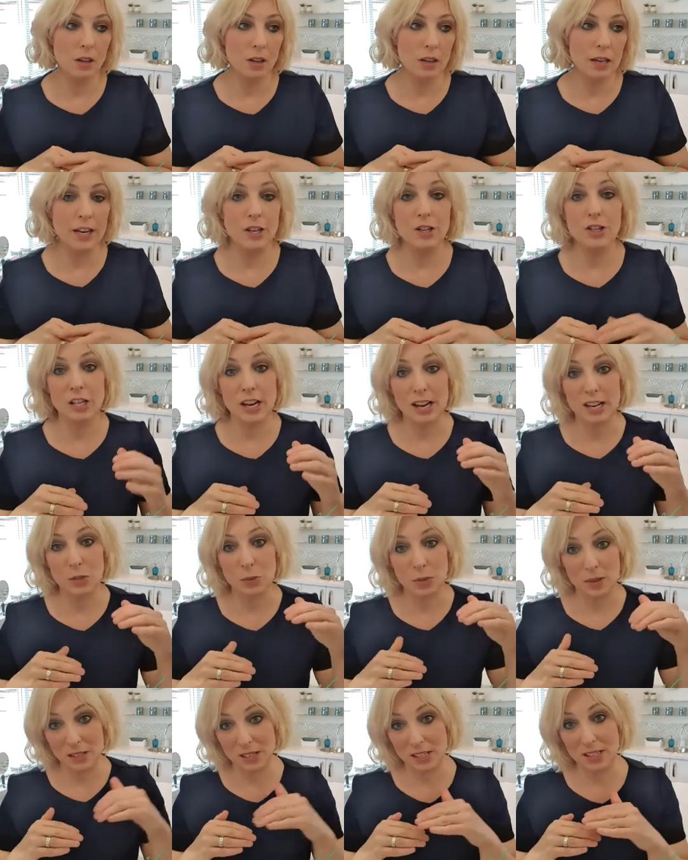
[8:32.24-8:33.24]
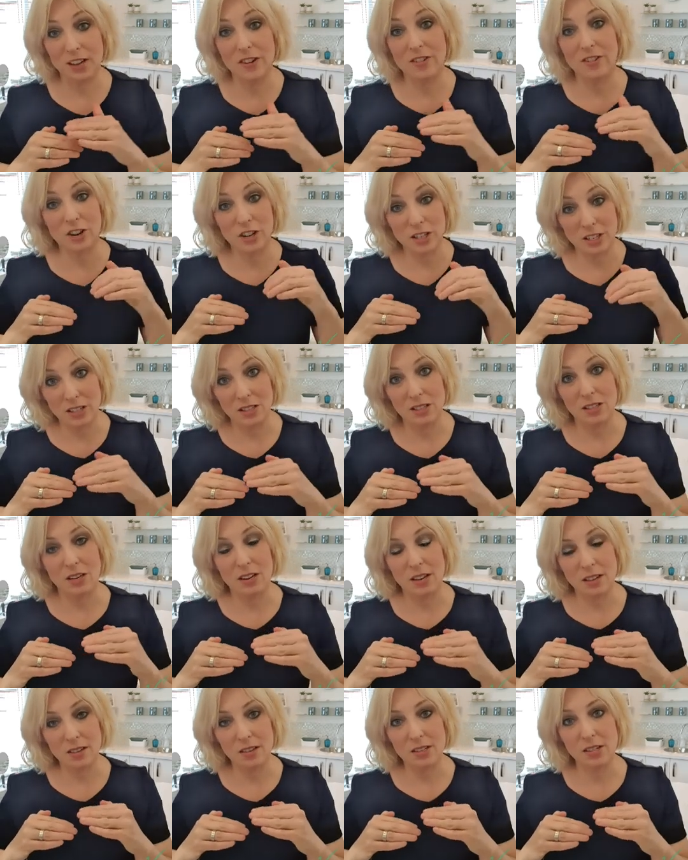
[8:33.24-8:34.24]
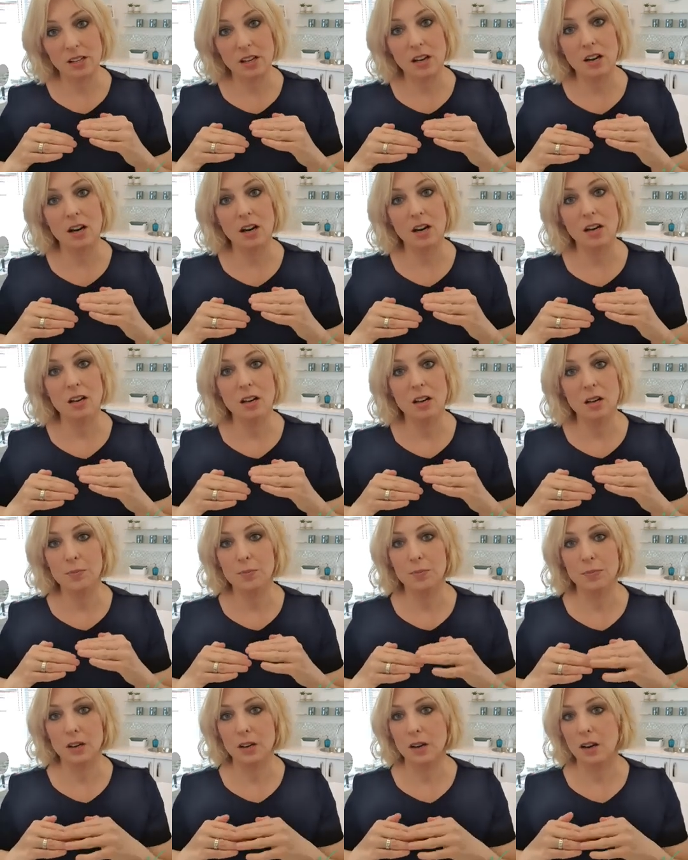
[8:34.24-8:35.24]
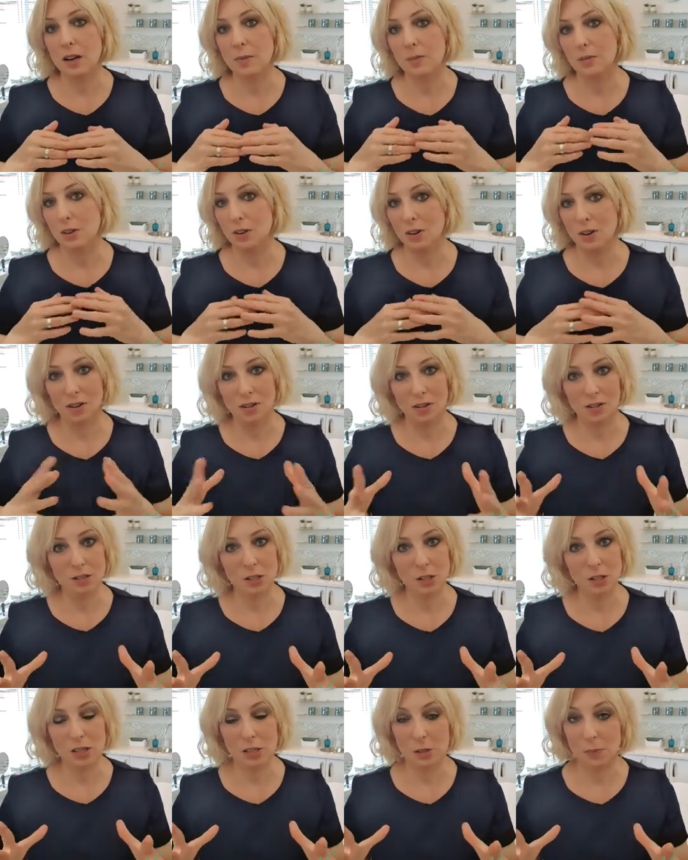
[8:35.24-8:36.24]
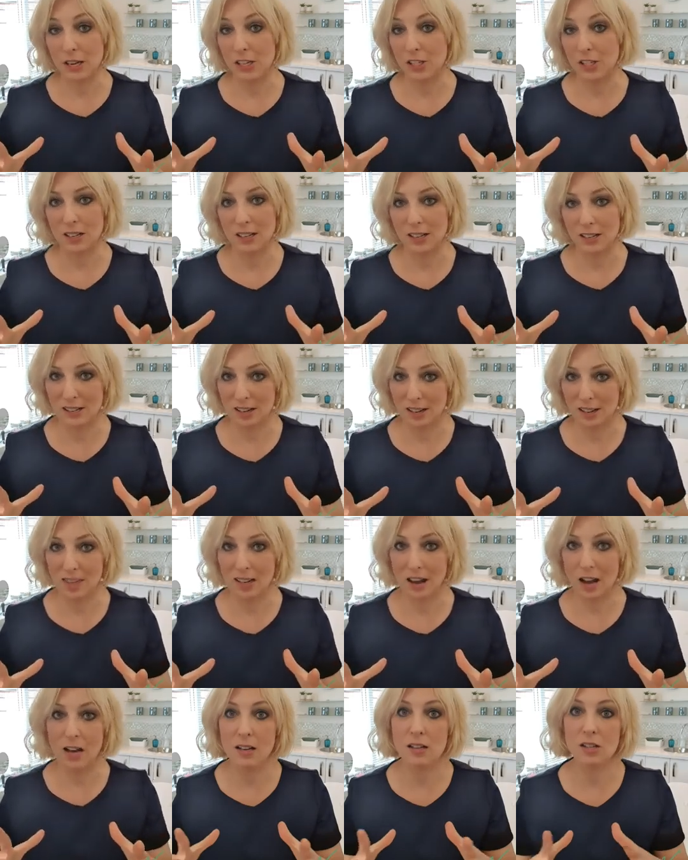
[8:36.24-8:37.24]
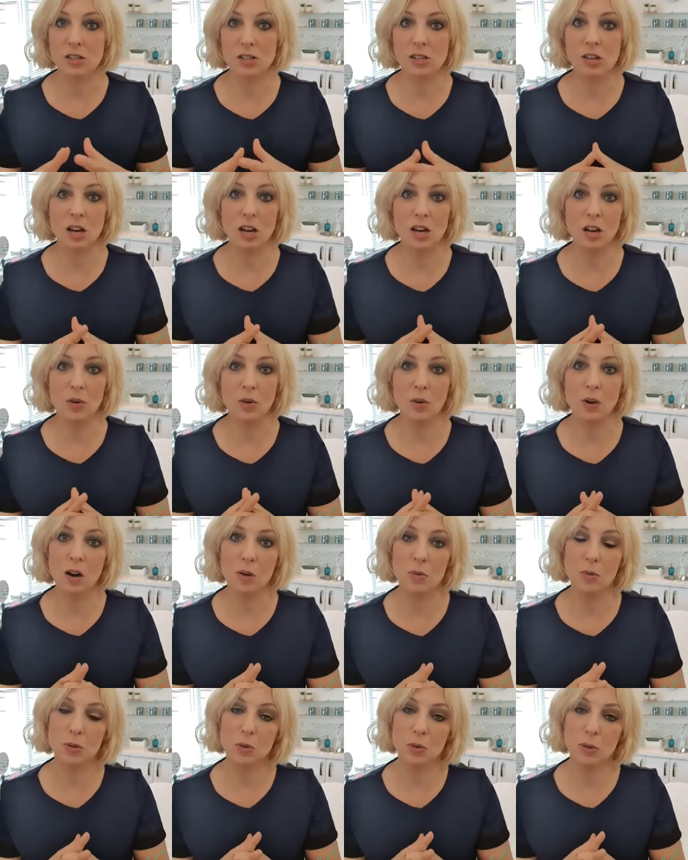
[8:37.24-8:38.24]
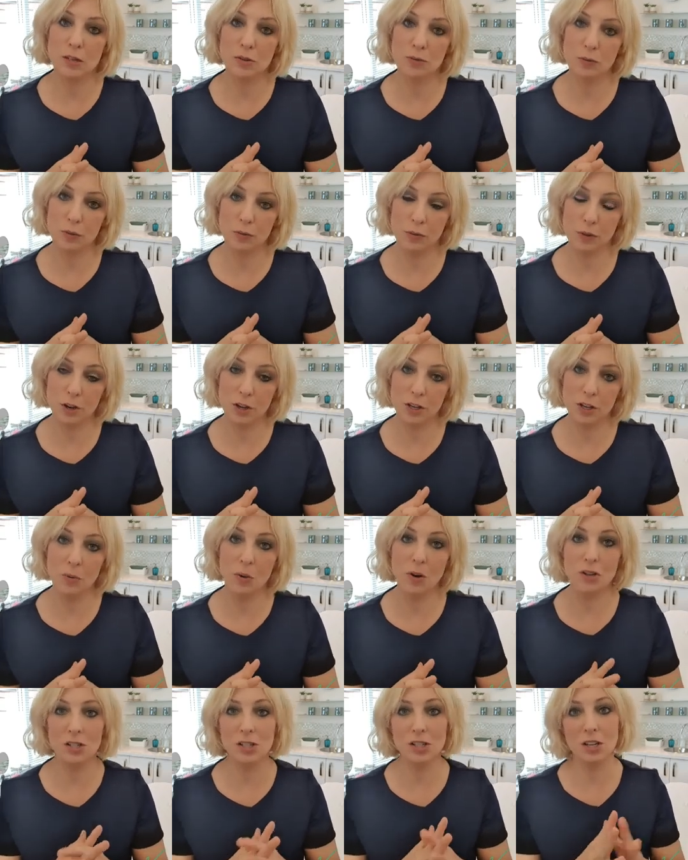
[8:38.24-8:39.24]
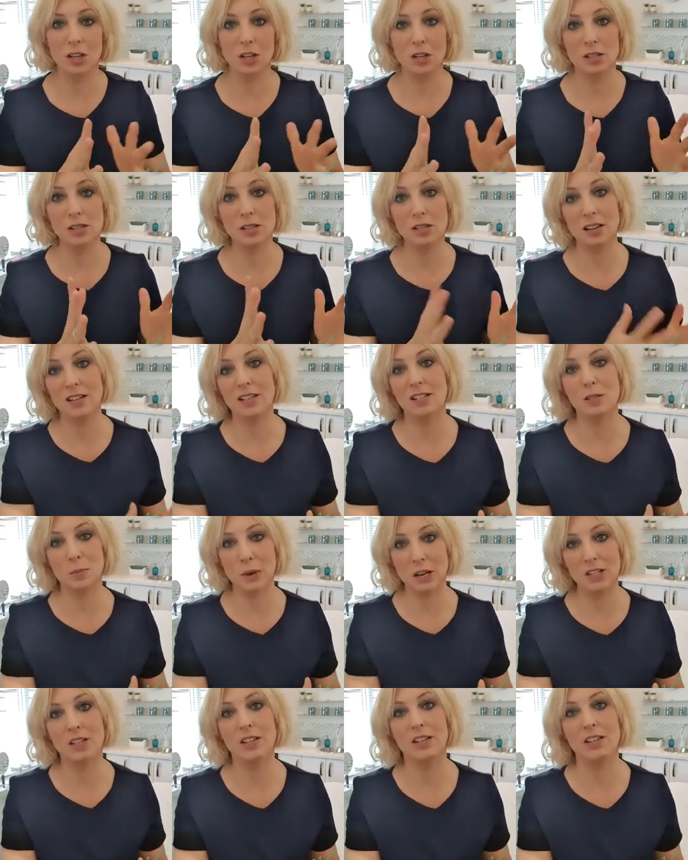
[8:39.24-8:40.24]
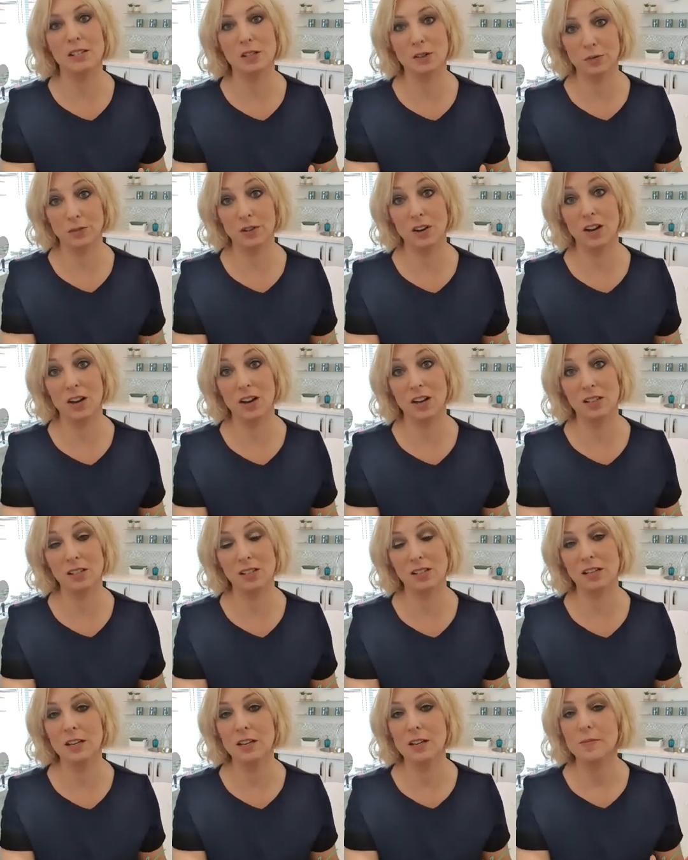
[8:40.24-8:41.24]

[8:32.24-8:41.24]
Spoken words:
inject with a steroid underneath the scar, but I'm not a specialist in that. So I would always refer you on to a skin specialist first.